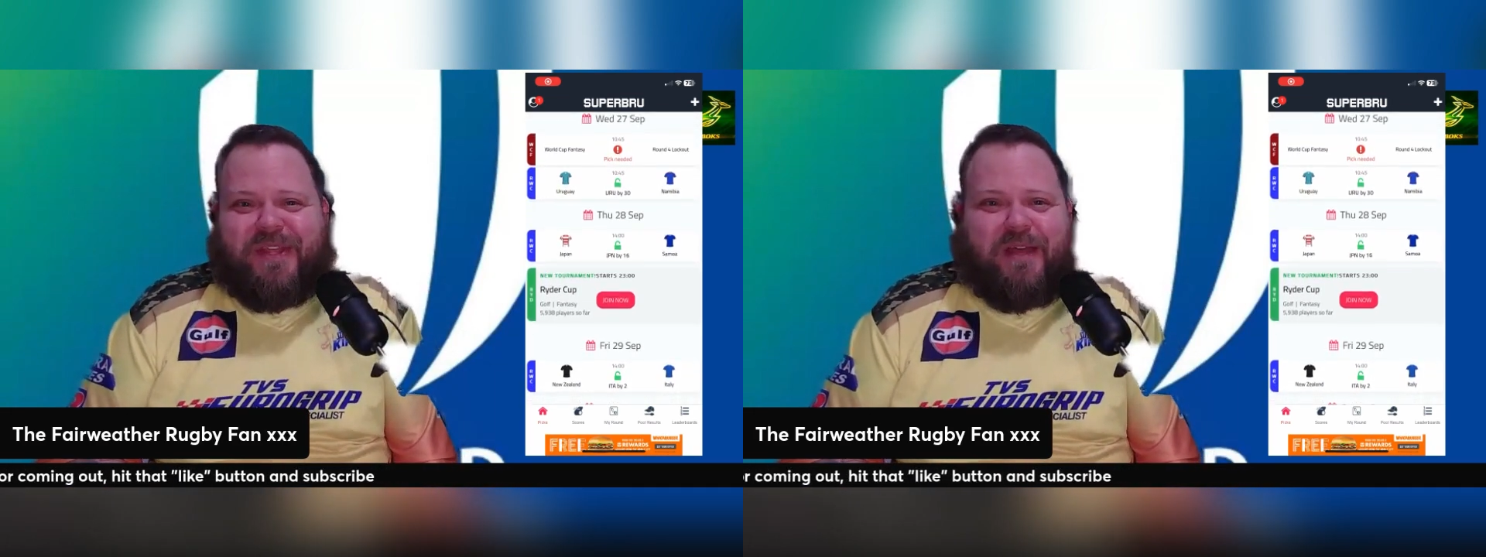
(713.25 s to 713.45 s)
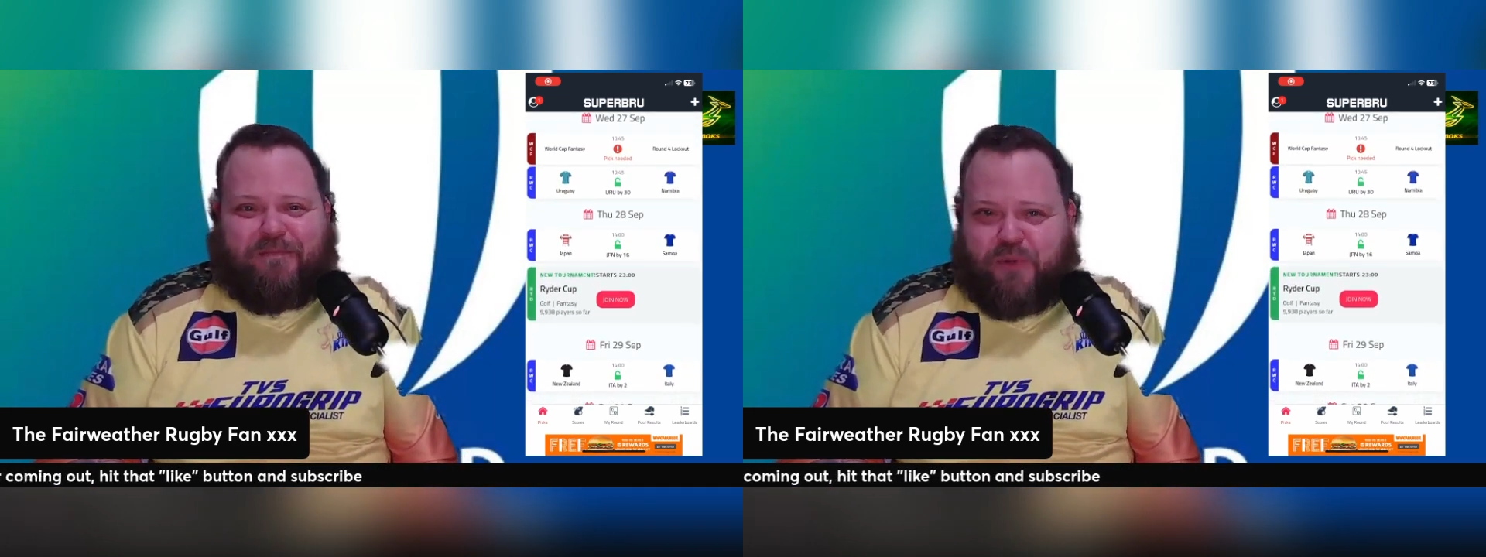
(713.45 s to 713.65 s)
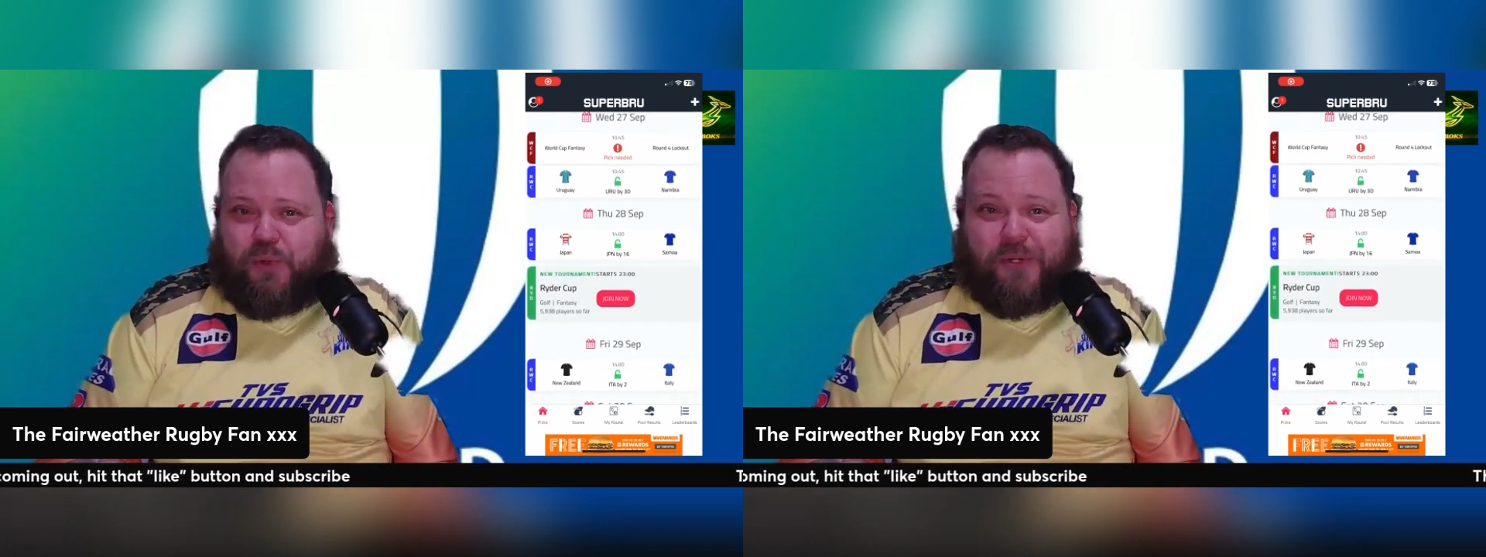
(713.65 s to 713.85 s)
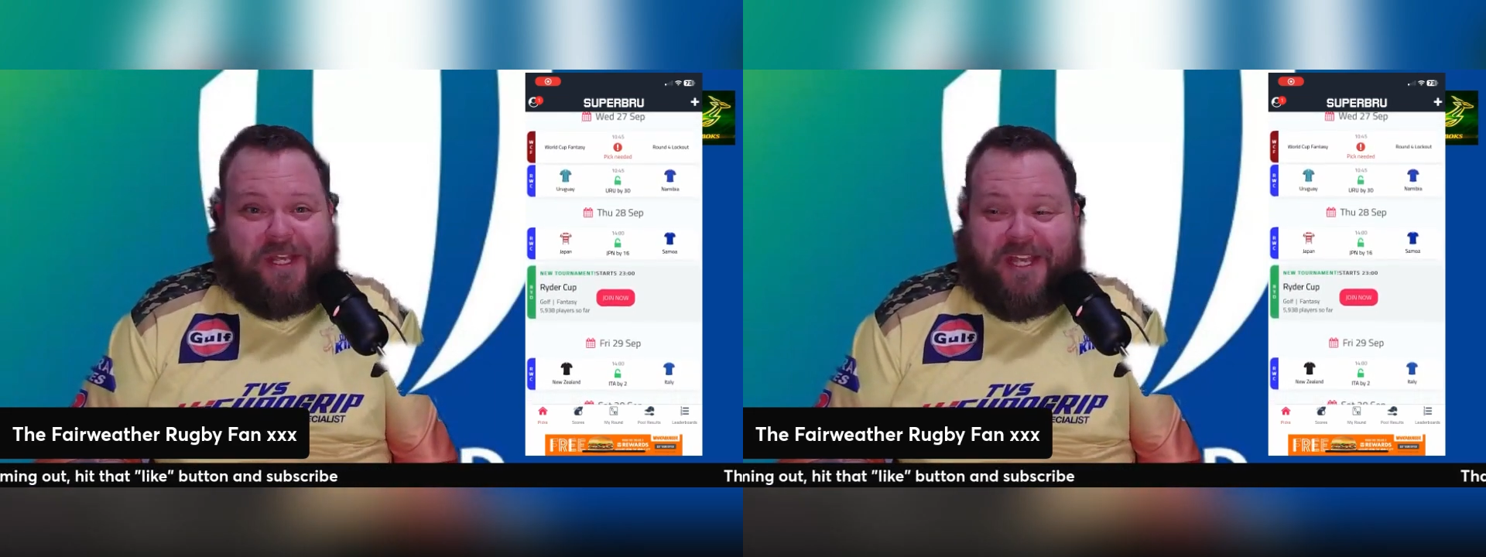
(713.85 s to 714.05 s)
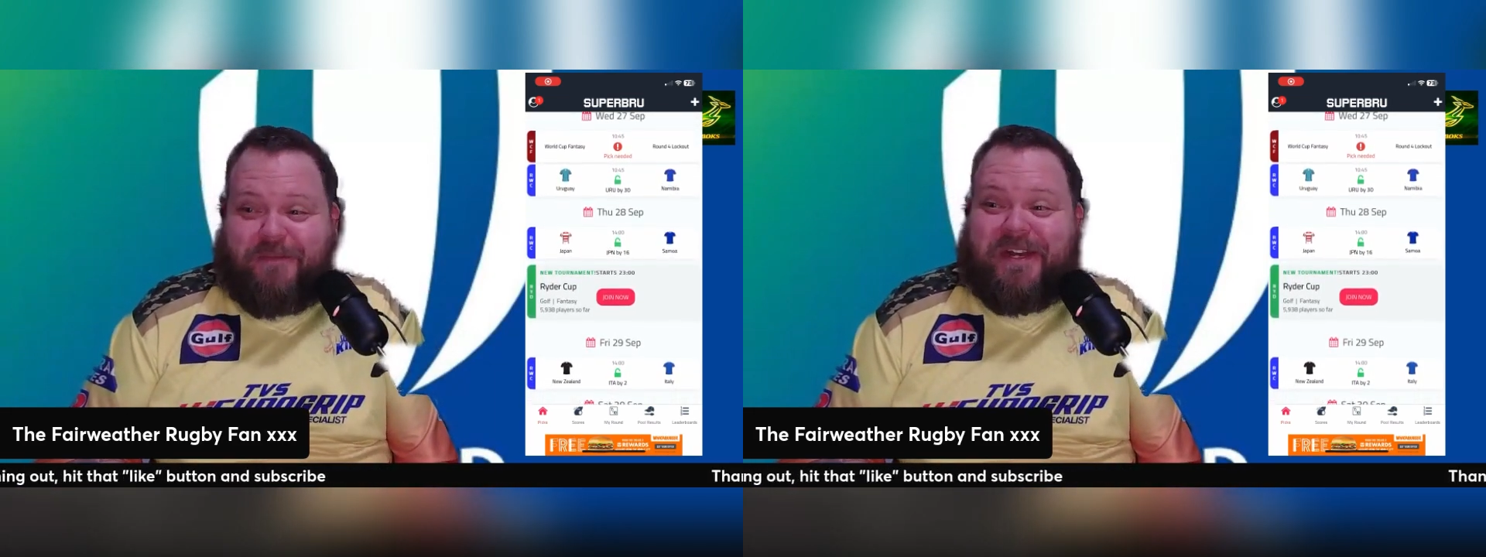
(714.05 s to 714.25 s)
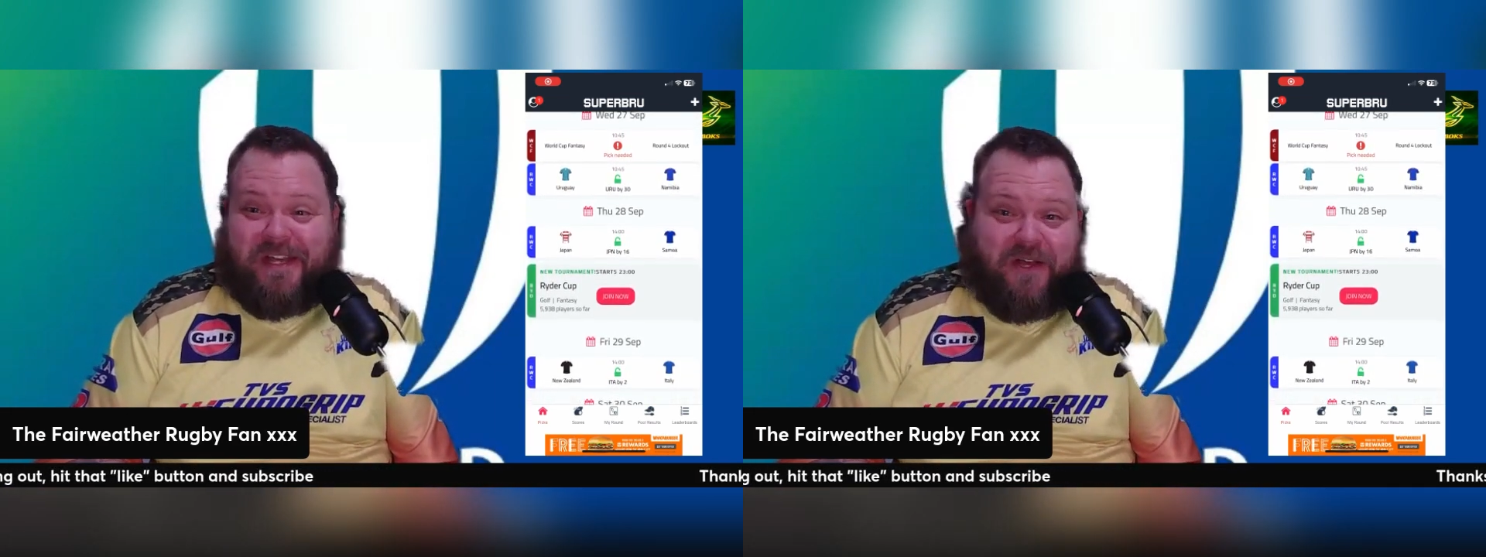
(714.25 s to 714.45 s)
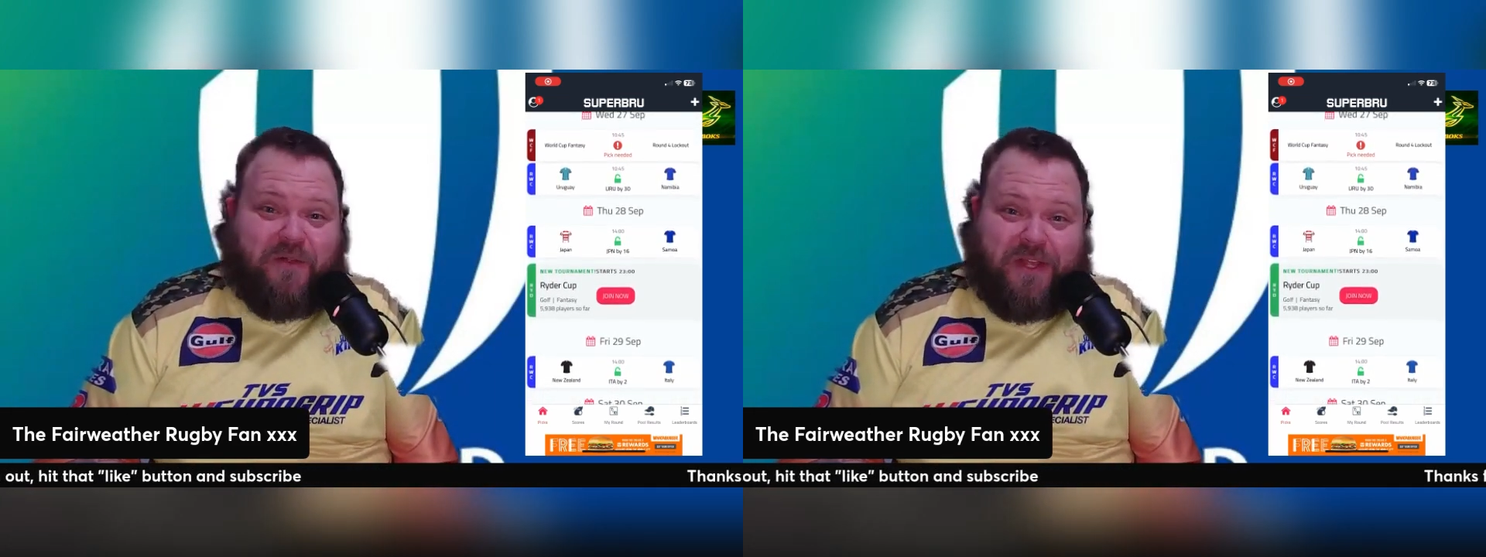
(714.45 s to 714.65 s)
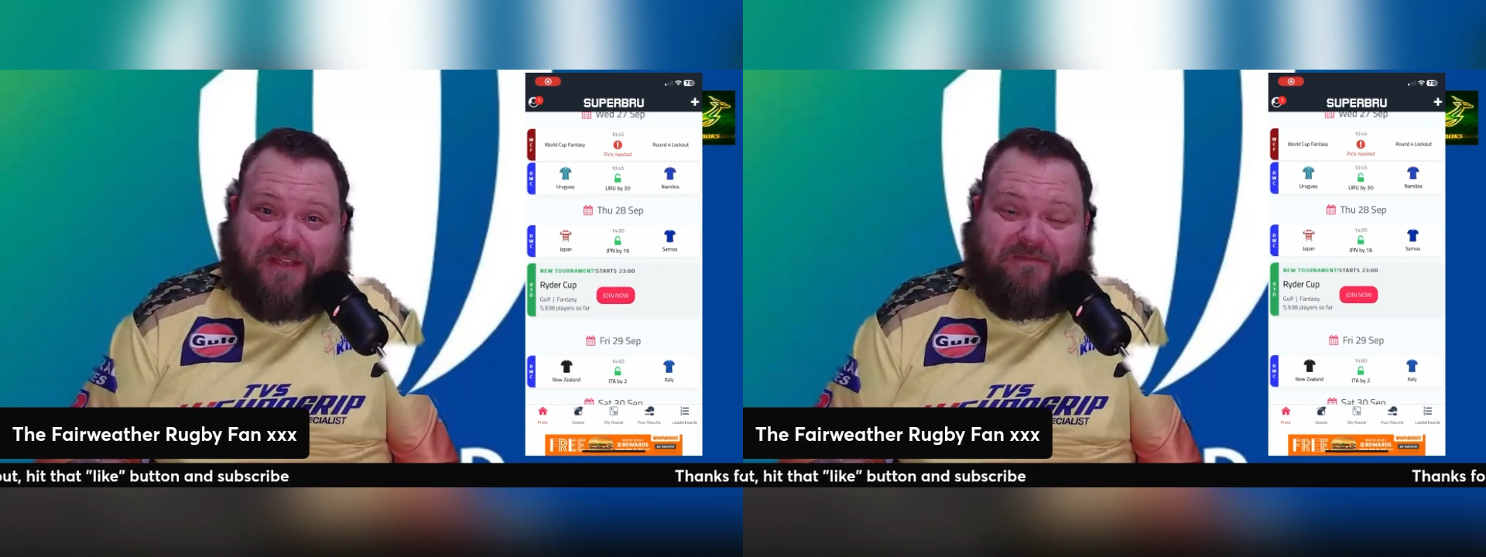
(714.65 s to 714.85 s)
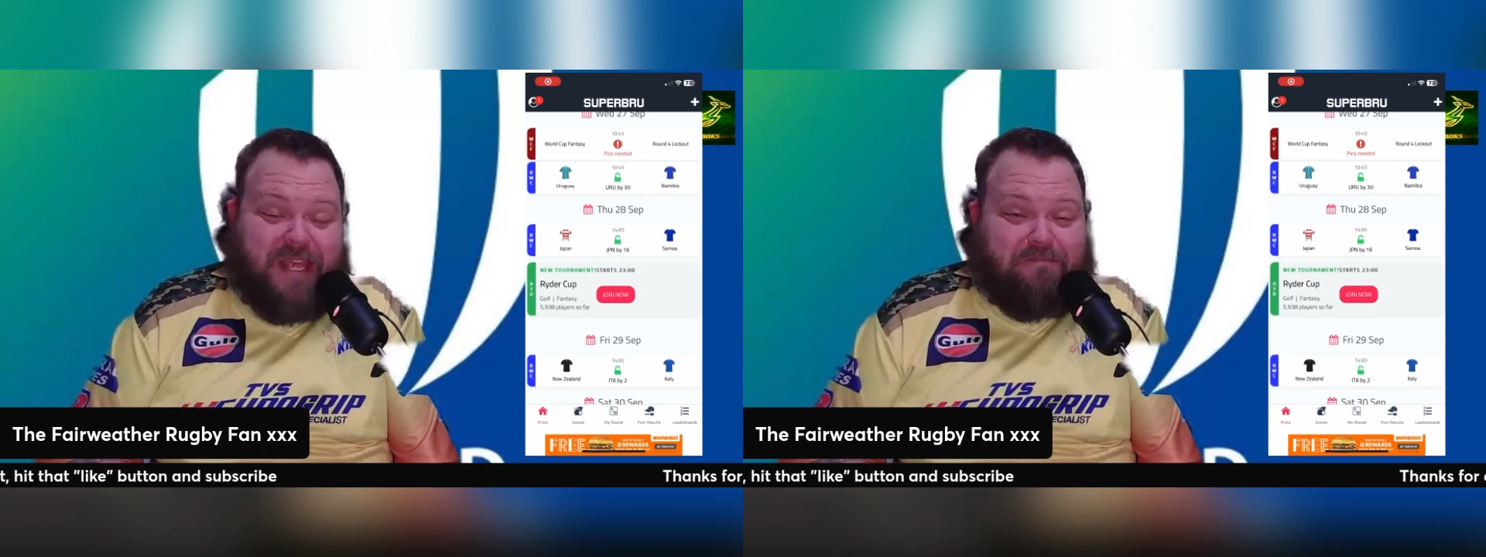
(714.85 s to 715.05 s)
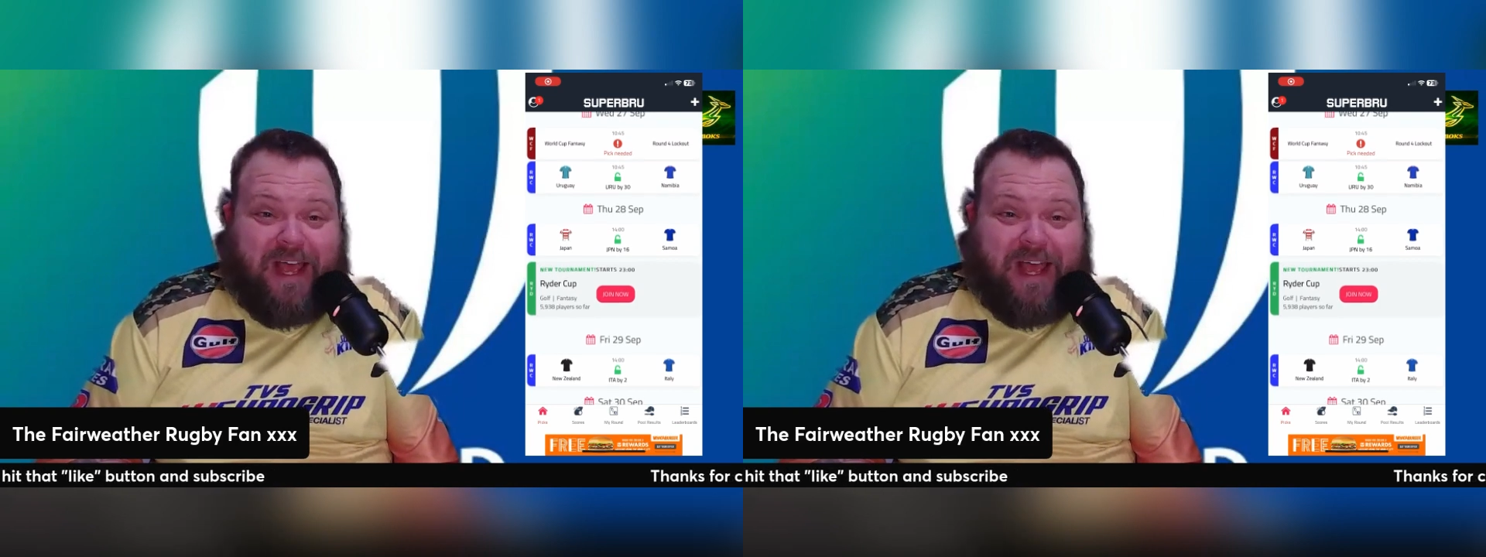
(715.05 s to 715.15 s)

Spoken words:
that pool game and how they